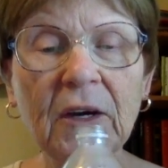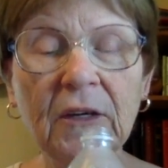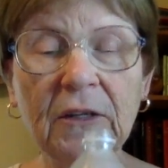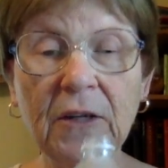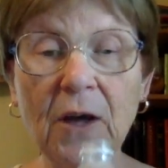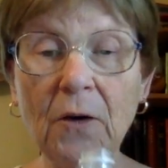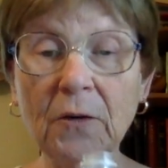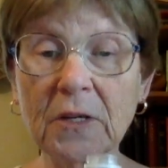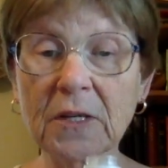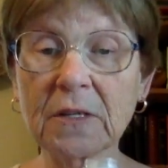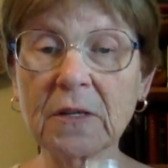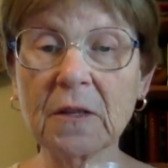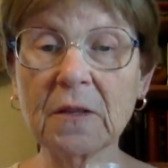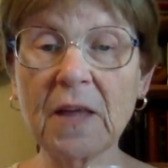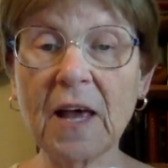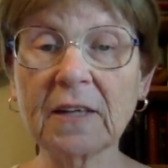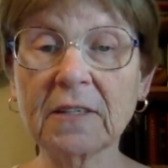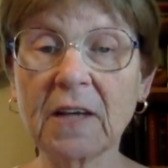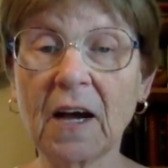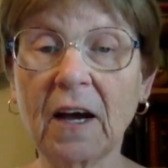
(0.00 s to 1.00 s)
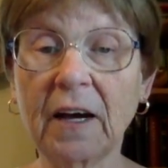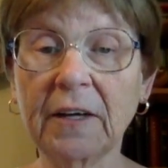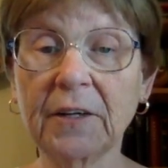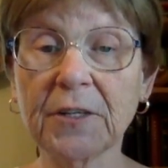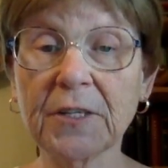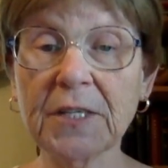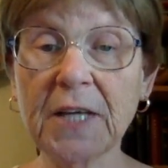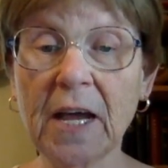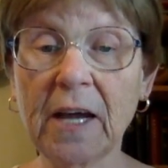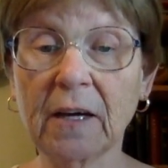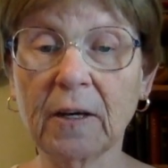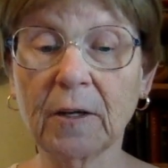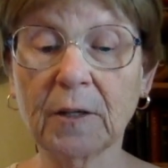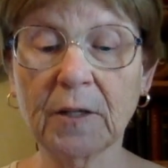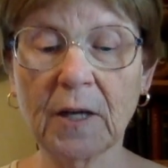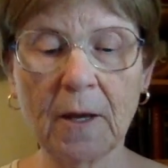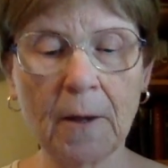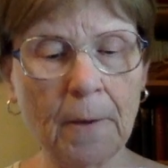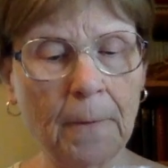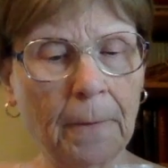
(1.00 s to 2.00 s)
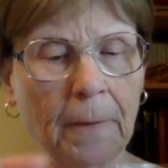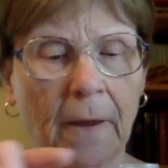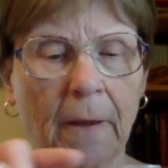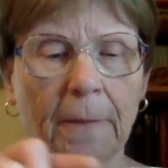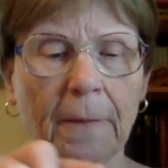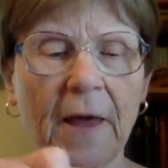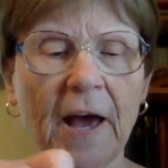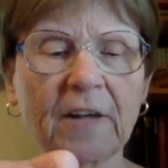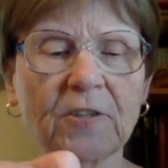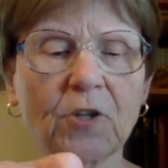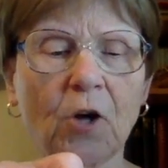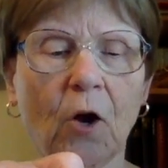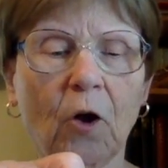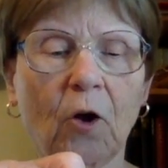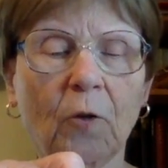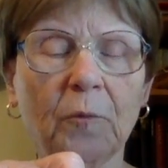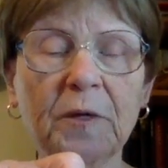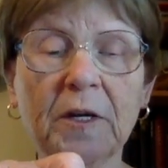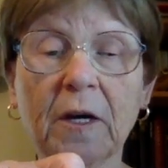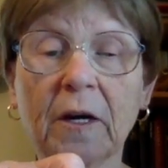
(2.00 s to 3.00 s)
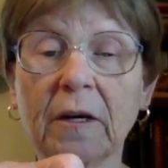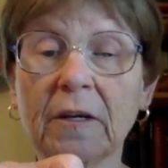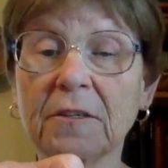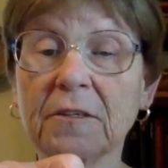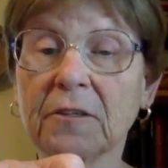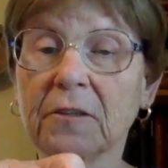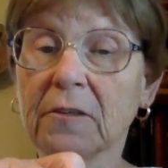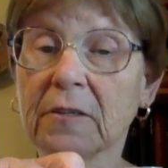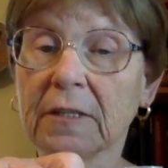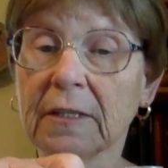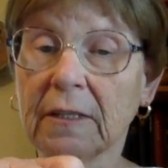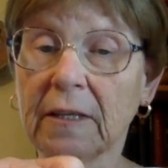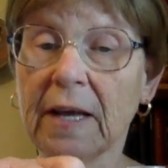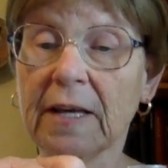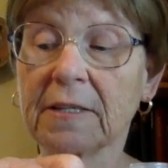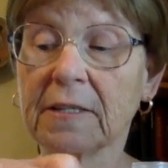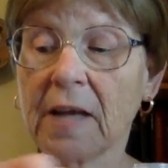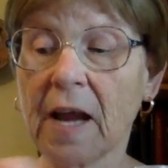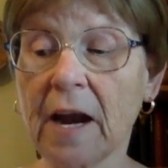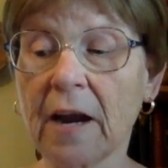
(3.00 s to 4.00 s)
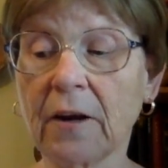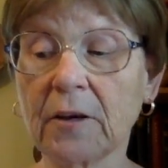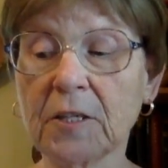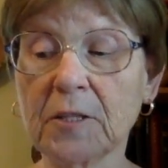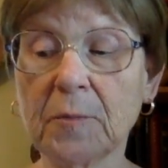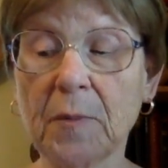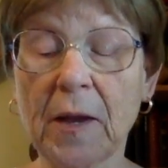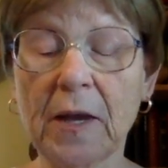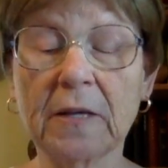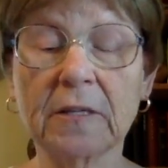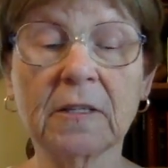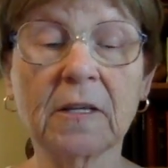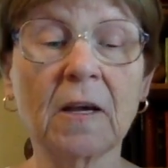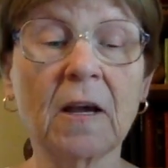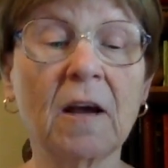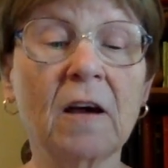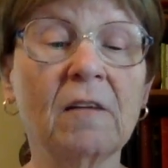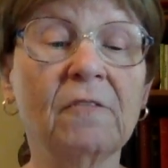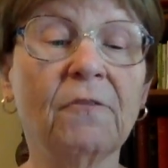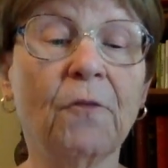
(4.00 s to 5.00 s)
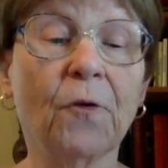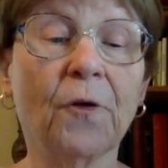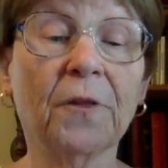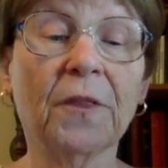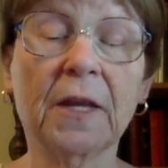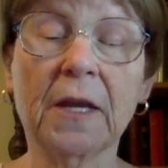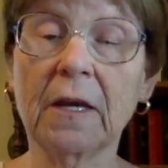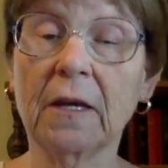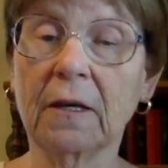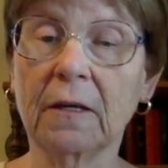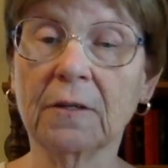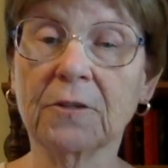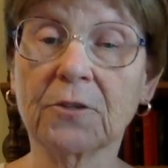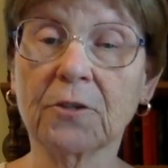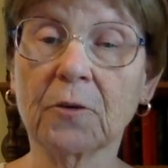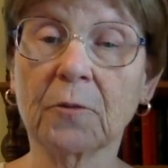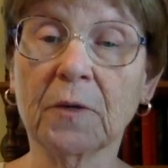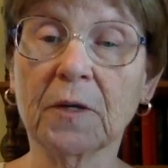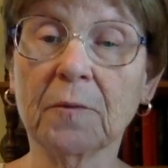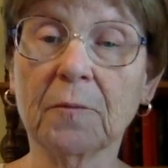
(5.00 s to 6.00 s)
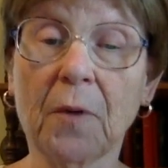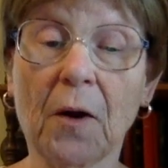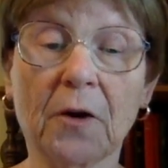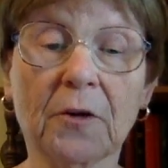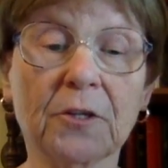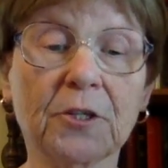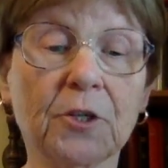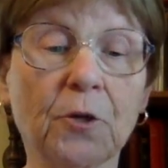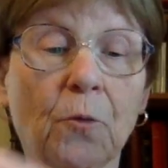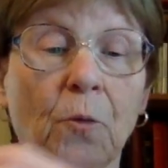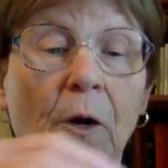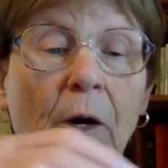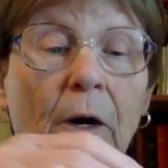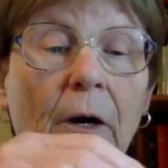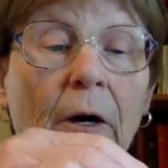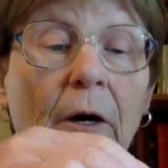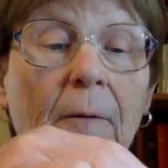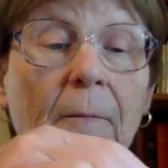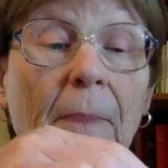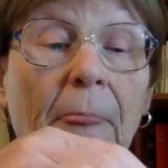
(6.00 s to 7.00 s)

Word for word: Notice that that's a higher sound, and that's all because there's less airspace for the instrument part to work.